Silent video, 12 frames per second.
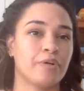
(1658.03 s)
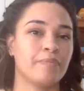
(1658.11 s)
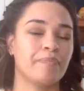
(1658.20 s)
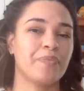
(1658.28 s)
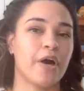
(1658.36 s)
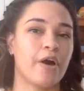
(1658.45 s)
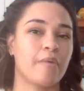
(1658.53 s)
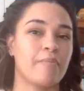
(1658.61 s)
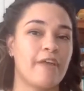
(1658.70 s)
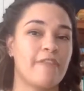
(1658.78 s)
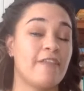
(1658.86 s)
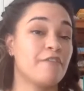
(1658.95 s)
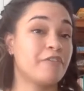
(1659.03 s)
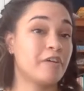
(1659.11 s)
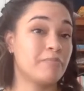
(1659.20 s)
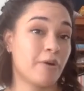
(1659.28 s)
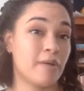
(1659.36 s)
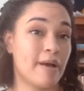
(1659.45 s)
And then the fun
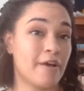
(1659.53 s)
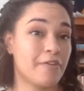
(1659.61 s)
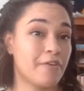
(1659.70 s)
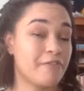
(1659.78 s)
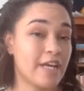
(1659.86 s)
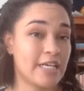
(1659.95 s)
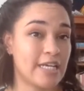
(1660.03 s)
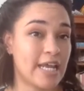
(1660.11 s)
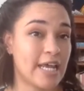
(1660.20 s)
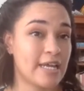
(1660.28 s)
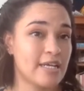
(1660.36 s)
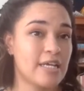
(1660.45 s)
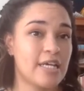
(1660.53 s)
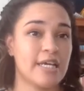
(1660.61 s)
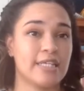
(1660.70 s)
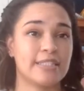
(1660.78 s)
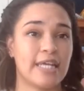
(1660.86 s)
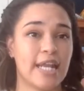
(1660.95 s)
part about the finding aid
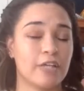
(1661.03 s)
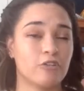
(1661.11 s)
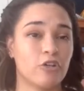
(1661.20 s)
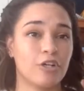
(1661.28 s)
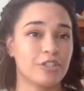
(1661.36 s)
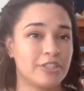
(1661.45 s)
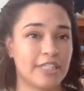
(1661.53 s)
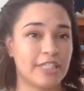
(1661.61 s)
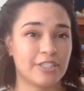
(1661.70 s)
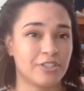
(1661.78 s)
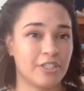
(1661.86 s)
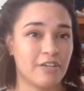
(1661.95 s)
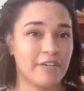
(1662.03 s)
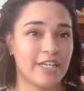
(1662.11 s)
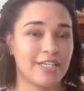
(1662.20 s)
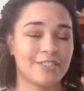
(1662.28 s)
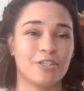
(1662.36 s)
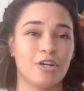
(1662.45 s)
is that a large section of it
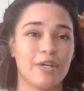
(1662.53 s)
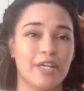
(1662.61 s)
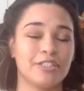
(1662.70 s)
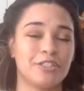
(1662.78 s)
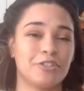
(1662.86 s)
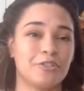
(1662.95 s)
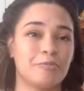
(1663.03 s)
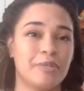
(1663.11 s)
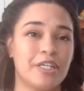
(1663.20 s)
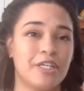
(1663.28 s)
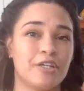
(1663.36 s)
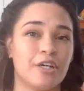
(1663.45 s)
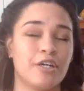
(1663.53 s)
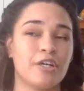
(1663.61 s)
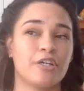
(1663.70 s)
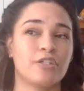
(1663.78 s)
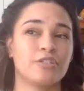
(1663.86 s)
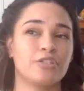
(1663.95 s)
is going to be
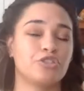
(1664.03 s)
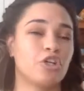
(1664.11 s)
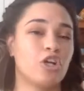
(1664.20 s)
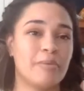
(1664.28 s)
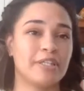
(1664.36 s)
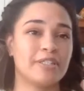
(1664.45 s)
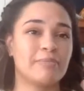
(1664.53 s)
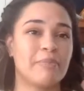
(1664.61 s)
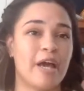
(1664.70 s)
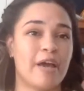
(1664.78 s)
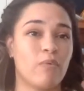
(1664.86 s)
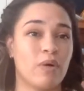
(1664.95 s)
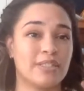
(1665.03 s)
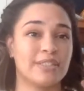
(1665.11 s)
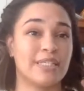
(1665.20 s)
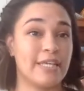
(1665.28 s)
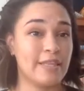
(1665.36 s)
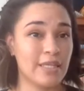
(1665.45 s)
determined by what's
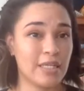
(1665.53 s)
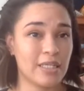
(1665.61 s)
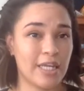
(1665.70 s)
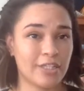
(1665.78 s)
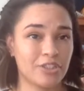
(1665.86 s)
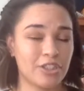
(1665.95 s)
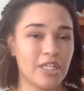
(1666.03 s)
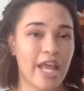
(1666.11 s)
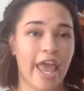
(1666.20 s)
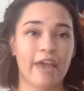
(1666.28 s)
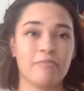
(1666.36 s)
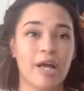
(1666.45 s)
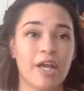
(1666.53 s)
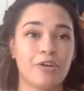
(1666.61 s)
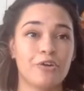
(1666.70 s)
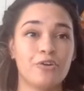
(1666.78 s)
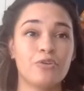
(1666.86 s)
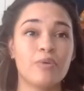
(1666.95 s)
in the collection and by
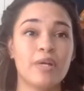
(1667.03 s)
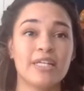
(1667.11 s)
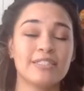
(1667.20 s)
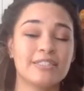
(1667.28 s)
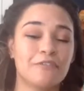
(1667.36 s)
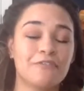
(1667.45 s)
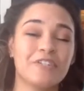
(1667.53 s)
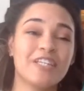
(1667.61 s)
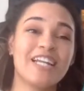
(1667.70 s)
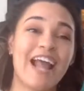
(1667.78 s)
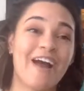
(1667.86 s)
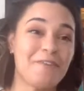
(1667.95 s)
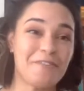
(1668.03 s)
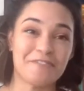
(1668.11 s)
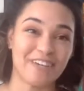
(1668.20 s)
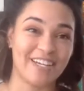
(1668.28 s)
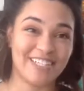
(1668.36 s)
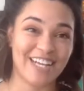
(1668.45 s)
who is filling out the
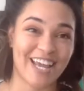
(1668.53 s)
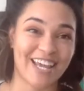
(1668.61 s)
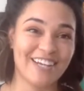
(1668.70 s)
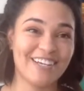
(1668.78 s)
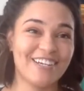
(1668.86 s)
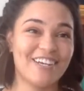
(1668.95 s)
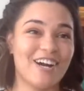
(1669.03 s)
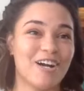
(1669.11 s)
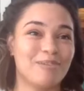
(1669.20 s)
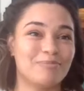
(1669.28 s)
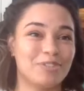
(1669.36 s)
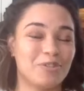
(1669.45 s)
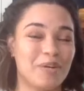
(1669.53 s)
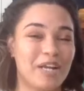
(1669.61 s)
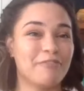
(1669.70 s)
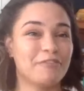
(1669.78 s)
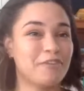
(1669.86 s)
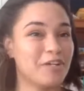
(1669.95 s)
finding aid. So
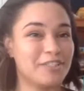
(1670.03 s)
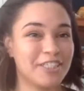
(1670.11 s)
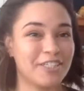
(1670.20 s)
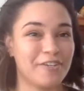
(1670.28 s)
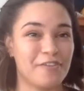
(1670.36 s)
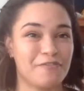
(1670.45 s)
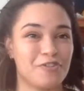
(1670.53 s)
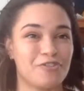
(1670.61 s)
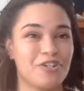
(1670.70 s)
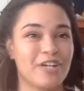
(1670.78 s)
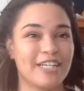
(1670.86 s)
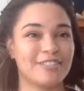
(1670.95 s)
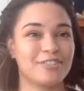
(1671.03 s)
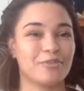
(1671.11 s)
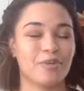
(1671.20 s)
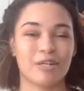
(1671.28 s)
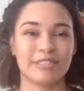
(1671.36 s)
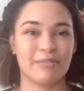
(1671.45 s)
whatever volunteer in the future gets to
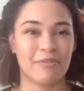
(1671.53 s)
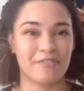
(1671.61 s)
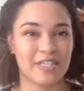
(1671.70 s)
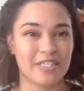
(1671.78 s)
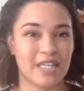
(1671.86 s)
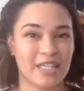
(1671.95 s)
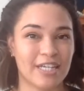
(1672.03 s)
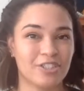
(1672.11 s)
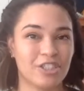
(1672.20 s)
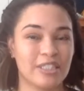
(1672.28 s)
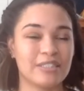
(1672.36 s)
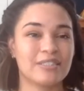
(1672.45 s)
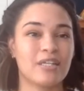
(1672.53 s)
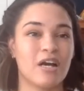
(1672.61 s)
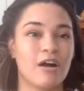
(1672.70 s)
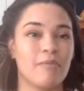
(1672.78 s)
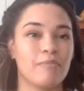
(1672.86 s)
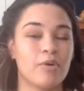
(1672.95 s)
work with some of these collections
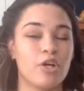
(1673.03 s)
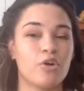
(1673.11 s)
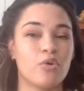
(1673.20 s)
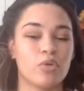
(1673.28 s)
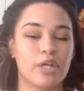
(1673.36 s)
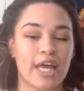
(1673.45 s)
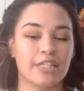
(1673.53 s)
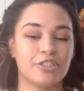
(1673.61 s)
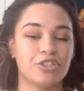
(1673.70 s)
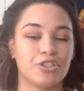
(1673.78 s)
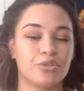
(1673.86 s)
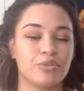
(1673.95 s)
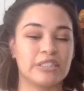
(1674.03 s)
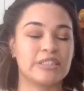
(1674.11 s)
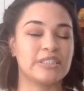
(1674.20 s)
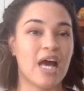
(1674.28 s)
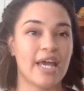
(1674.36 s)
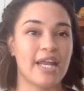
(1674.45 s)
will get to
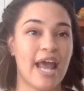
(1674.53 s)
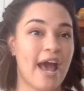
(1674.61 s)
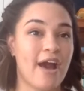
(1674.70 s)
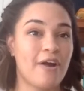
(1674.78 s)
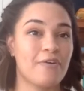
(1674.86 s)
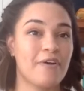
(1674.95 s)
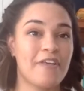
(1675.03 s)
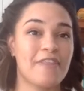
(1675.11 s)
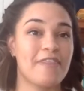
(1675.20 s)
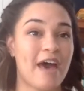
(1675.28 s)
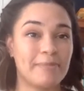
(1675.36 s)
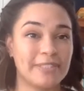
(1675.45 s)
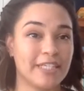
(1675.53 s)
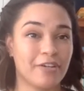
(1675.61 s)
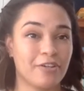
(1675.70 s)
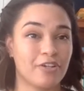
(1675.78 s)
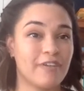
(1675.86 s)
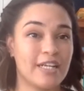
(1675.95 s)
decide how that
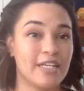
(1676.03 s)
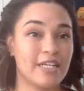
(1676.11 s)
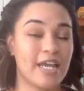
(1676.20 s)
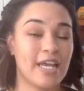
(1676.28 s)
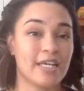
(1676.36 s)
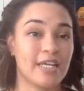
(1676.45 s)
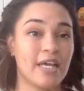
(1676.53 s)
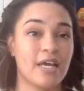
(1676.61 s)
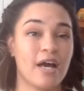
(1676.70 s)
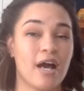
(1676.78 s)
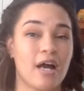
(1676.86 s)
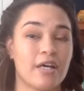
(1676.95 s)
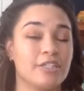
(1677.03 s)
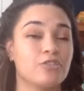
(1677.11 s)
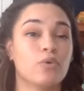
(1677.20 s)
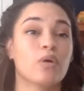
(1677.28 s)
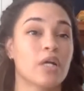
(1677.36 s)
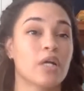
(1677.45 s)
particular finding aid is
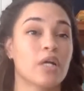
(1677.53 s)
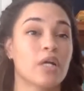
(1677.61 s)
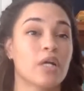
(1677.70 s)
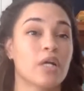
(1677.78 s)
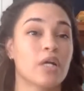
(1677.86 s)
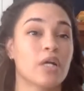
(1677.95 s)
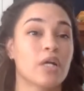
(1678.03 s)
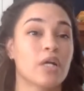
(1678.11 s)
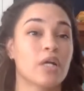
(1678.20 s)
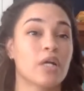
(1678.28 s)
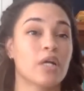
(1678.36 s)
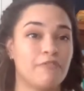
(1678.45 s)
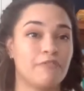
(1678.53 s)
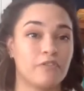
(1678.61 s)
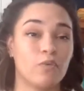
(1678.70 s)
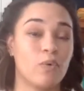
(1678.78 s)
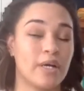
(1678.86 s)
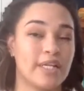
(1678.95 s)
organized based off of
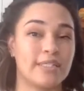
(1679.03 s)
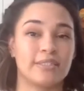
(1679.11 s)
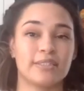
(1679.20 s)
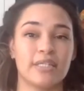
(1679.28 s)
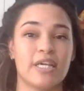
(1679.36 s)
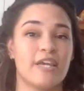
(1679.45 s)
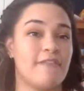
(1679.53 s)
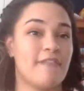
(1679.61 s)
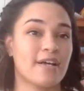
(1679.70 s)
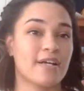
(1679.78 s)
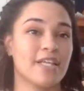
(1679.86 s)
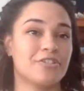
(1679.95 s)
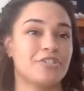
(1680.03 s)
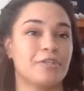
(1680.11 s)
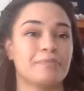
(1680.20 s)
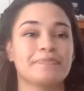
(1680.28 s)
what is in that collection.